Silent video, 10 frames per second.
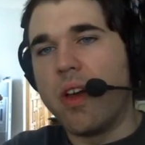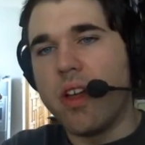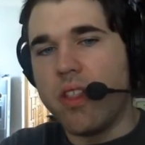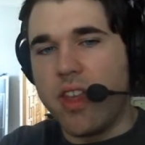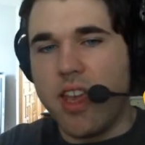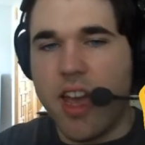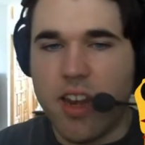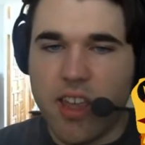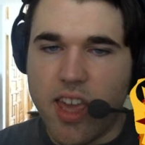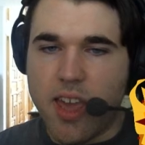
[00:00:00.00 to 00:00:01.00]
the
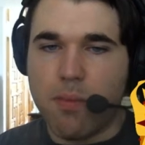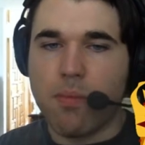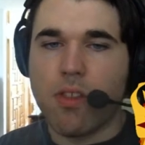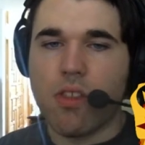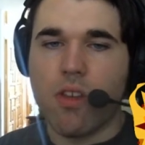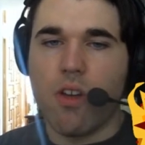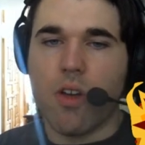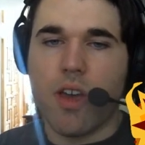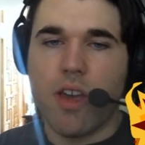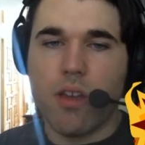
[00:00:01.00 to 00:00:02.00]
end games,
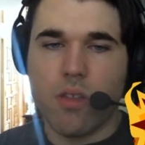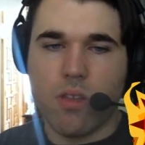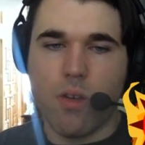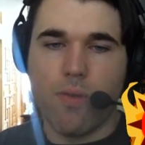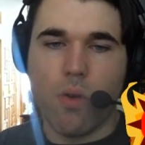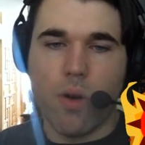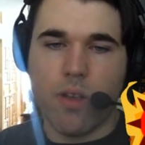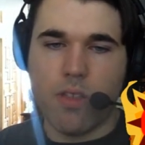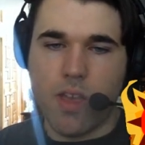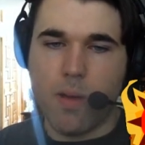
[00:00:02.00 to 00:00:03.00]
okay? So for
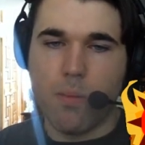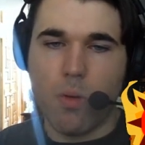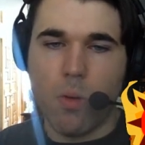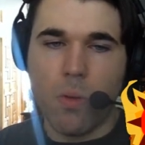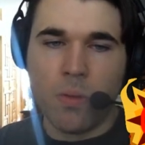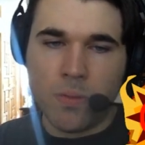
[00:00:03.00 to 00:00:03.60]
example,